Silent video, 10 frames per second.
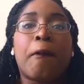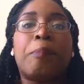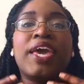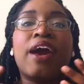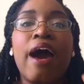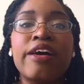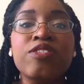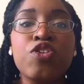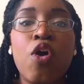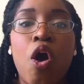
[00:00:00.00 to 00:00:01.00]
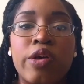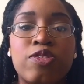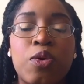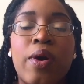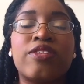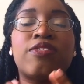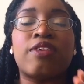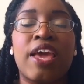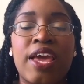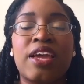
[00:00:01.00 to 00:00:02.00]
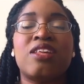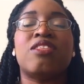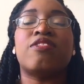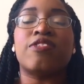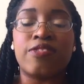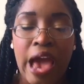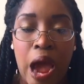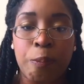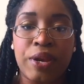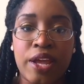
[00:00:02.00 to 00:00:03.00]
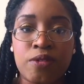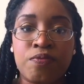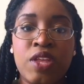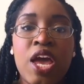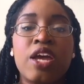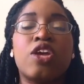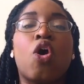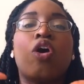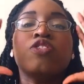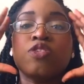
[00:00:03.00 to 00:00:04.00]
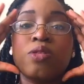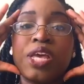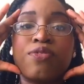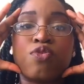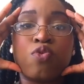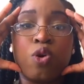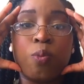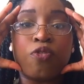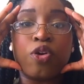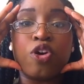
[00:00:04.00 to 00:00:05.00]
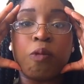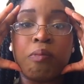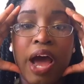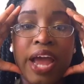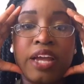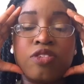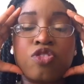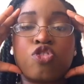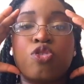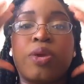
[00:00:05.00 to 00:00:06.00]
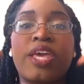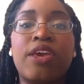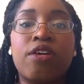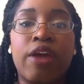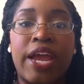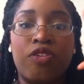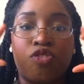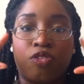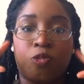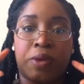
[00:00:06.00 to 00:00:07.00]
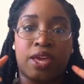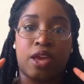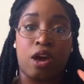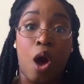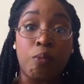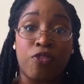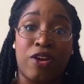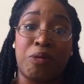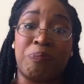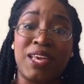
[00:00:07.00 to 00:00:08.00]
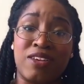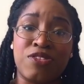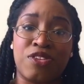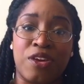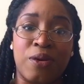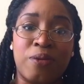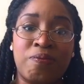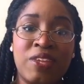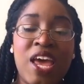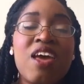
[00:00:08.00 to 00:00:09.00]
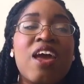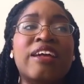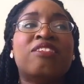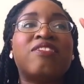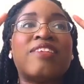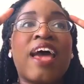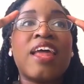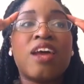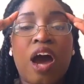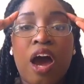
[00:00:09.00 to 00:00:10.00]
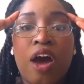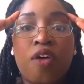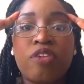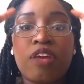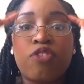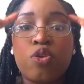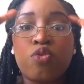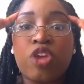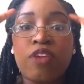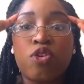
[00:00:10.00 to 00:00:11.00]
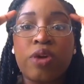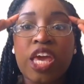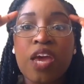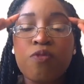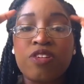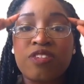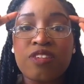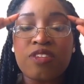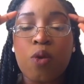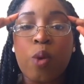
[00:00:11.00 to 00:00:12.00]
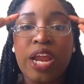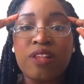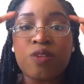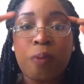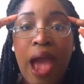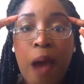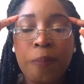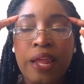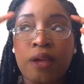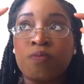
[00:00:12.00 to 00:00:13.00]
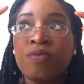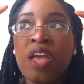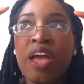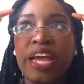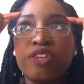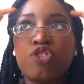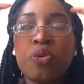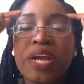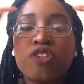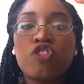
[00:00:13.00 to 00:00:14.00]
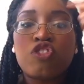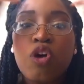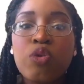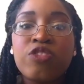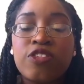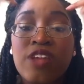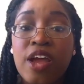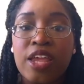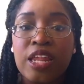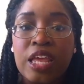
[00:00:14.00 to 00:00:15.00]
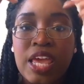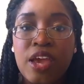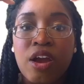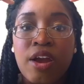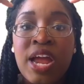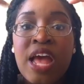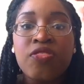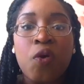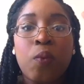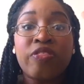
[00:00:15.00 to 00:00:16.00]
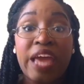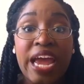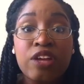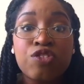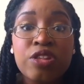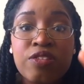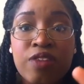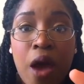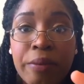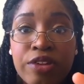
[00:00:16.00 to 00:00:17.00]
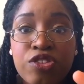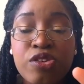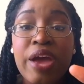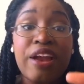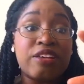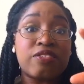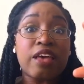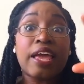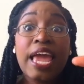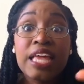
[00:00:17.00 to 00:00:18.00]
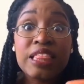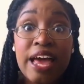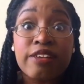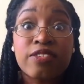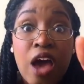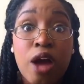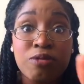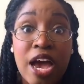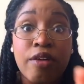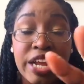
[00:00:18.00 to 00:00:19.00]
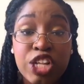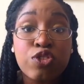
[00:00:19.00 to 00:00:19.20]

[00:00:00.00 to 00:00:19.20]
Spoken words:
because you're also saying this is happening, it also leaves room for your mind to hear angels speaking comfort and peace to you. Instead of, if you keep resisting, what ends up happening is you get so stuck in here that when the angel is coming to you and is like, hey Lex, calm down. It's